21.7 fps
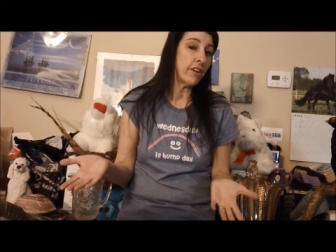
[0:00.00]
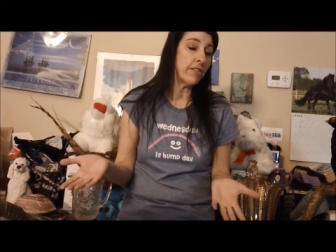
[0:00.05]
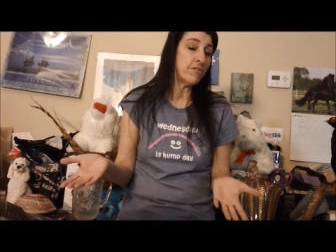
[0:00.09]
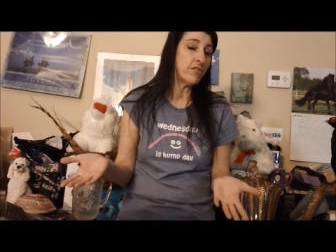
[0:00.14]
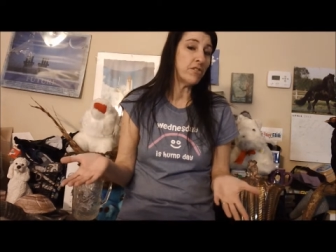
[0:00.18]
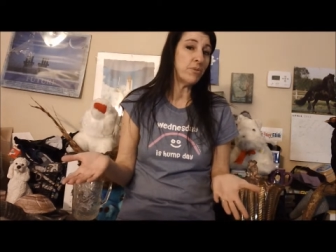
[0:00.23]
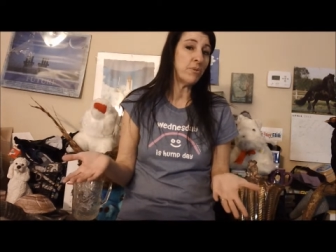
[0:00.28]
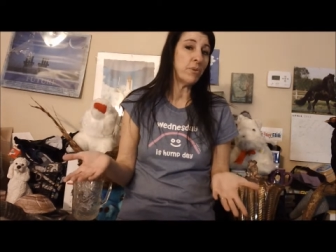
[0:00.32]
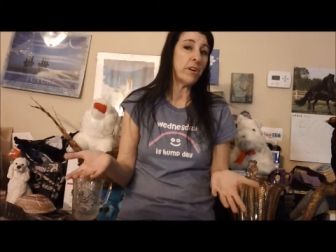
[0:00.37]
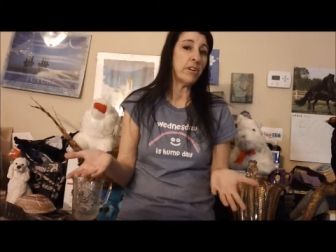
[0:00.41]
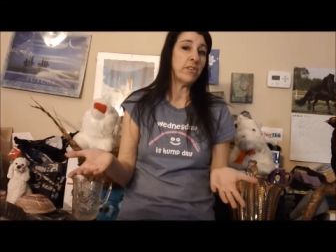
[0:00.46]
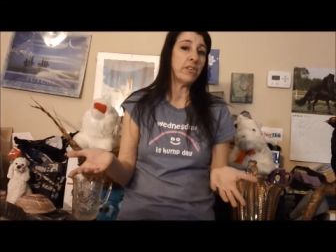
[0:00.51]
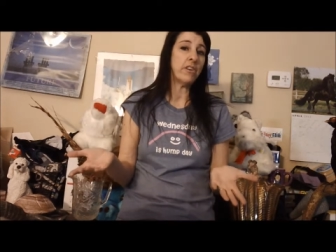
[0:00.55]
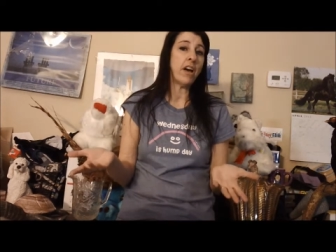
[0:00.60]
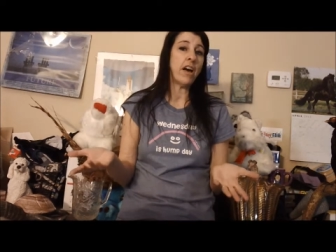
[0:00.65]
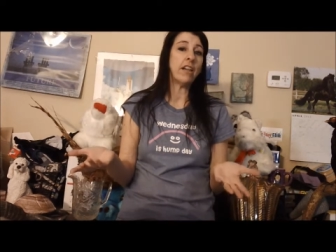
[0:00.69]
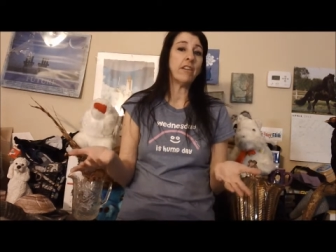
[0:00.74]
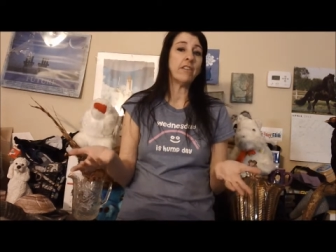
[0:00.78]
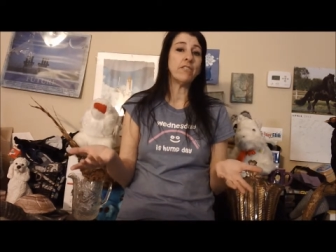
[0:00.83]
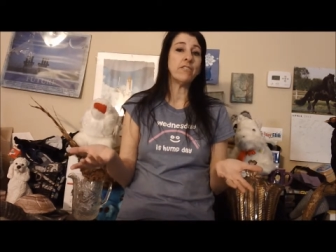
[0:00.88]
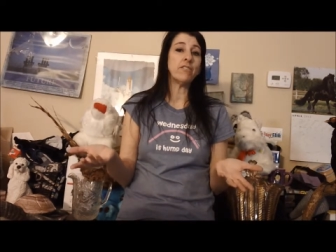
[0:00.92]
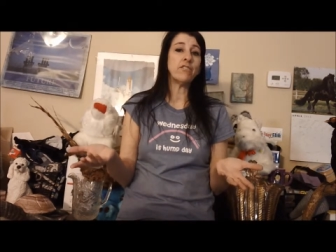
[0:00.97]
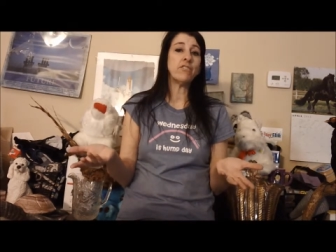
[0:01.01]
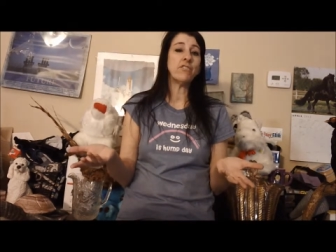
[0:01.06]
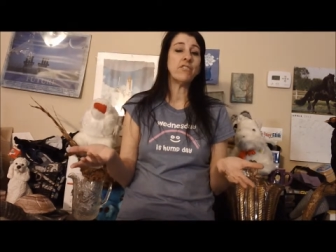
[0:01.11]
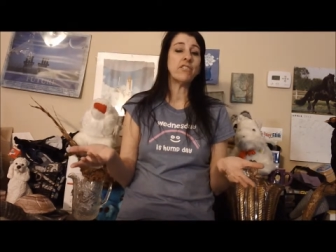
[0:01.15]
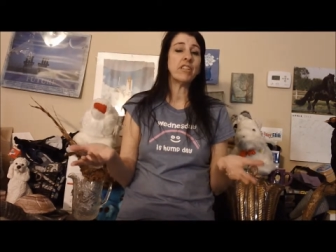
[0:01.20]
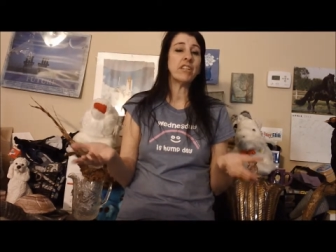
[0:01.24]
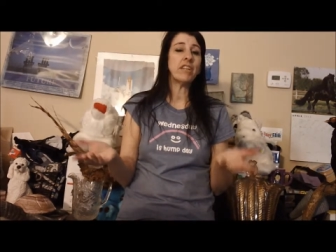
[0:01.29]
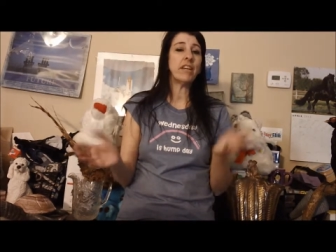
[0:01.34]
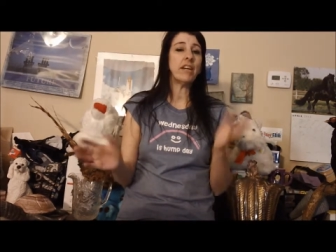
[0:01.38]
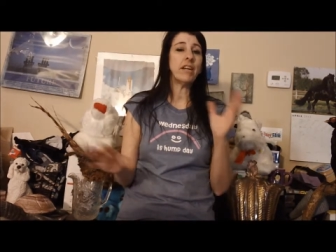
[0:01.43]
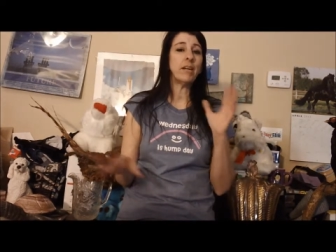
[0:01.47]
of $200
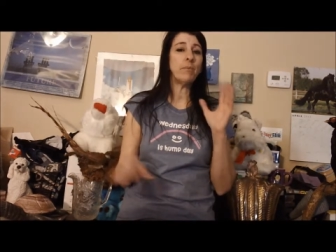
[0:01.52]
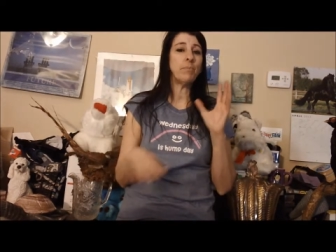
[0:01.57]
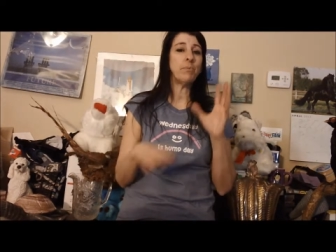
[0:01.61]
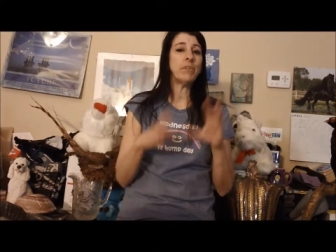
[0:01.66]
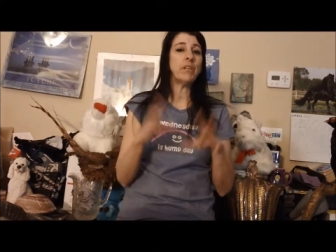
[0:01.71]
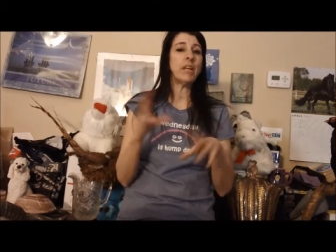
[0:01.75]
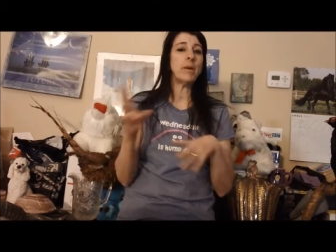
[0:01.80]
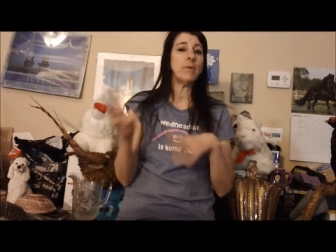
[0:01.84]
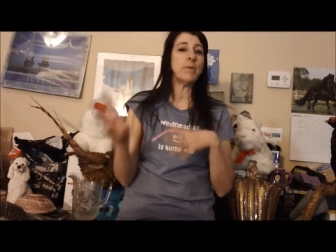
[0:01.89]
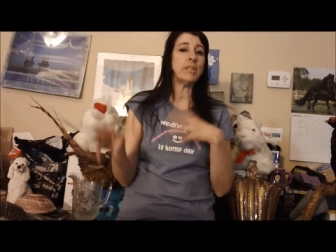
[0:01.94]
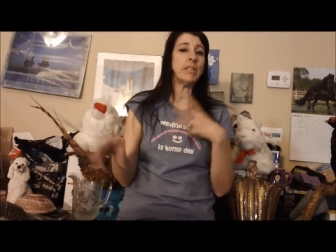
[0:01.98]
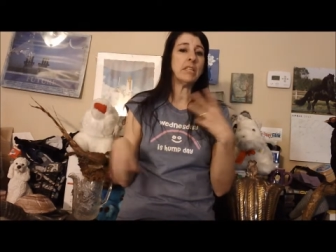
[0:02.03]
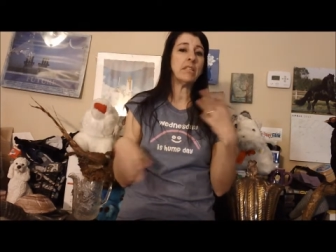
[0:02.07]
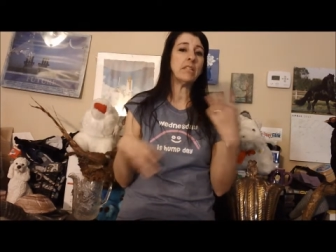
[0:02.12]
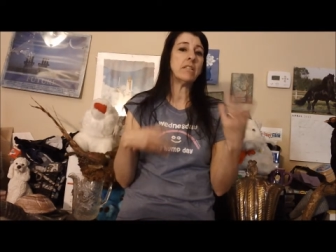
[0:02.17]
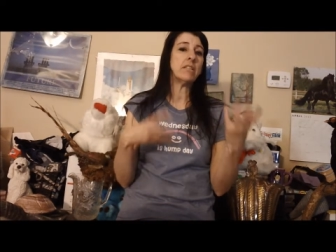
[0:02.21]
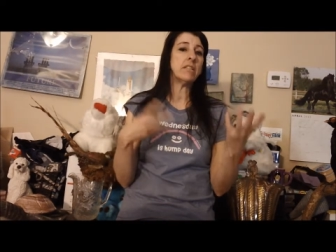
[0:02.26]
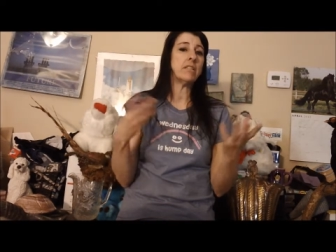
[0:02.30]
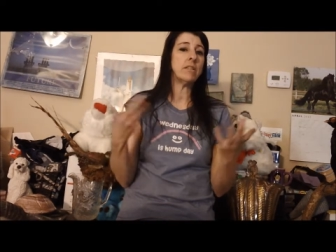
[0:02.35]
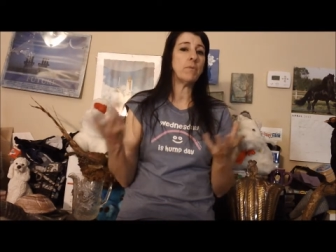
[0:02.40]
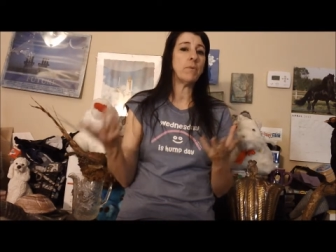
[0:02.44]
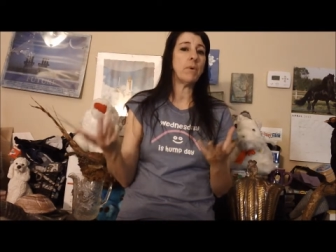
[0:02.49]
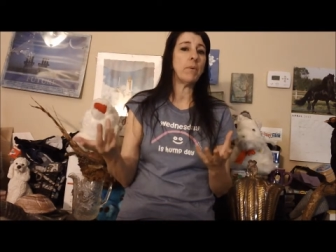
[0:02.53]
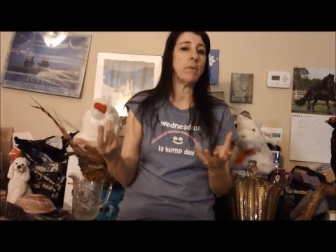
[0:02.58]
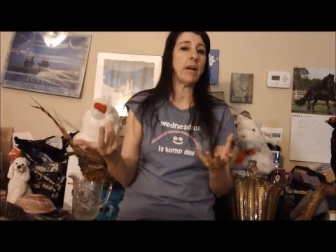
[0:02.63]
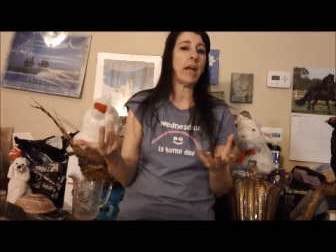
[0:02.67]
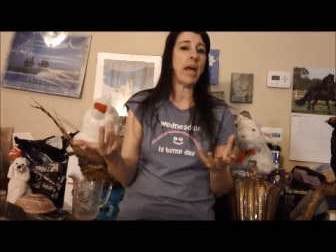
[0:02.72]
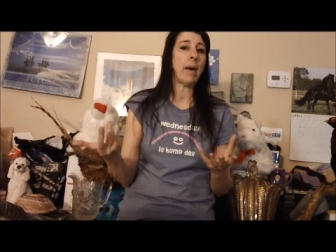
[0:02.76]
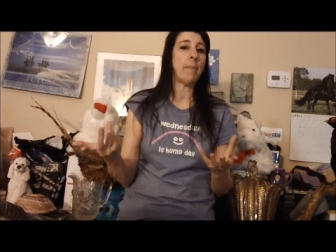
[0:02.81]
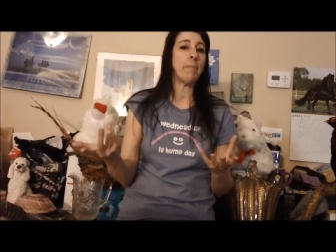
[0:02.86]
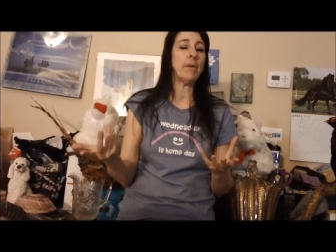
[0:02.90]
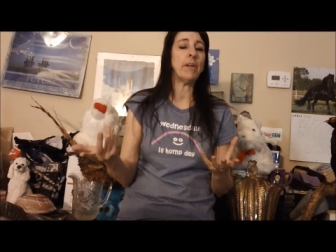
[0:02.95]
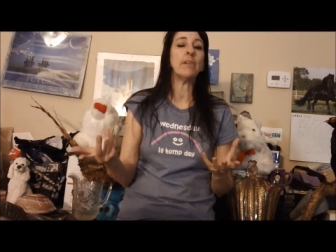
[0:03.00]
to kind of play with it and see what would
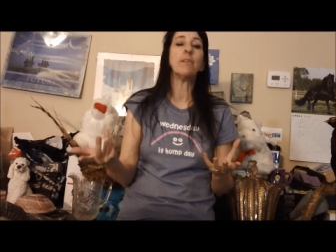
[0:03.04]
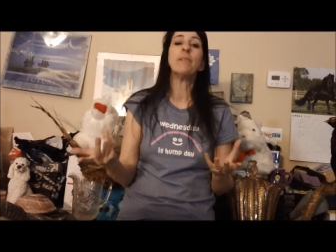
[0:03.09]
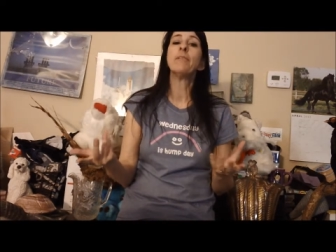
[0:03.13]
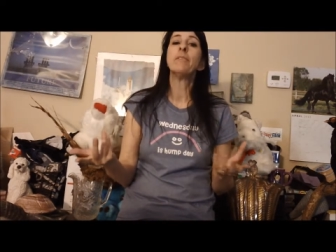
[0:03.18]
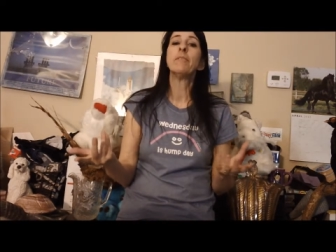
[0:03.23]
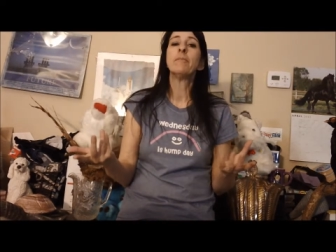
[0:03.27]
happen.